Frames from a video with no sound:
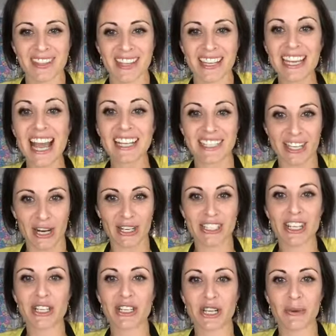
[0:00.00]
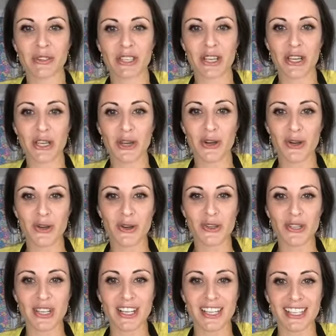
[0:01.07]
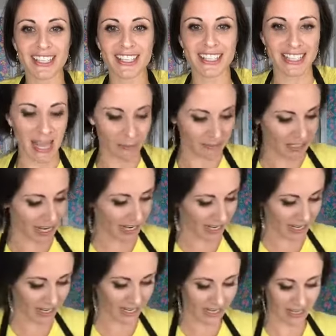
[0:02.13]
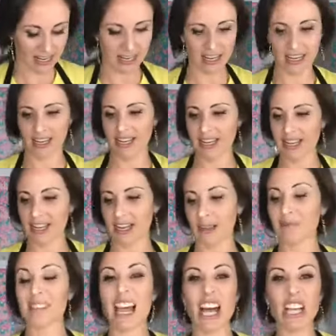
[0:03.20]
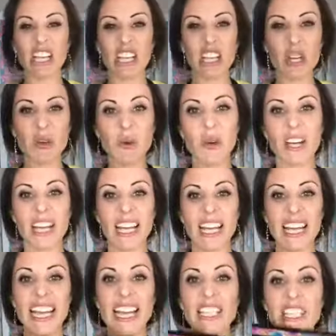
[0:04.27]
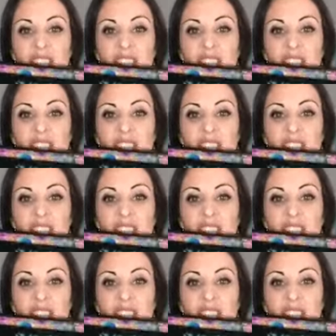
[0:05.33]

Yes, Sarah said she was a huge skeptic, telling you it's